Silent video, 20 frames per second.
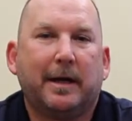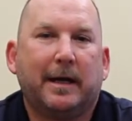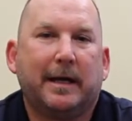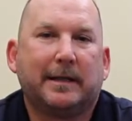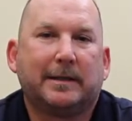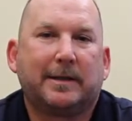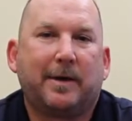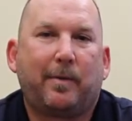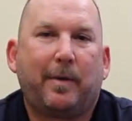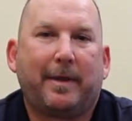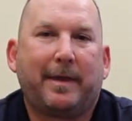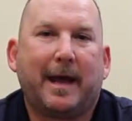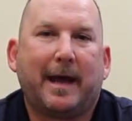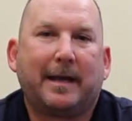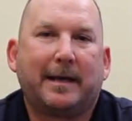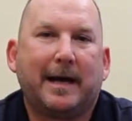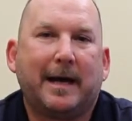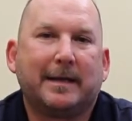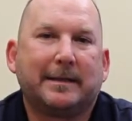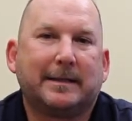And so what
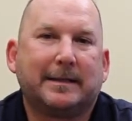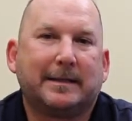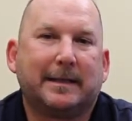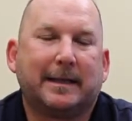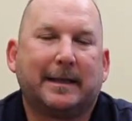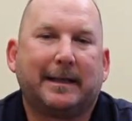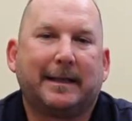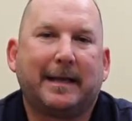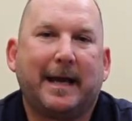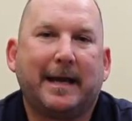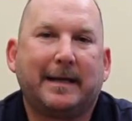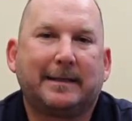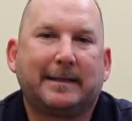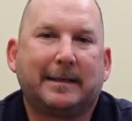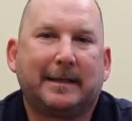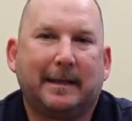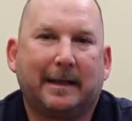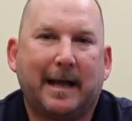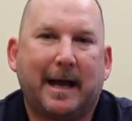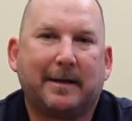that does is it
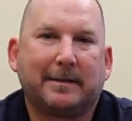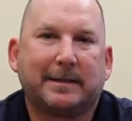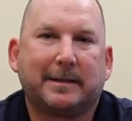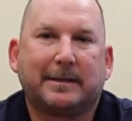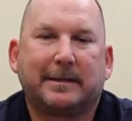allows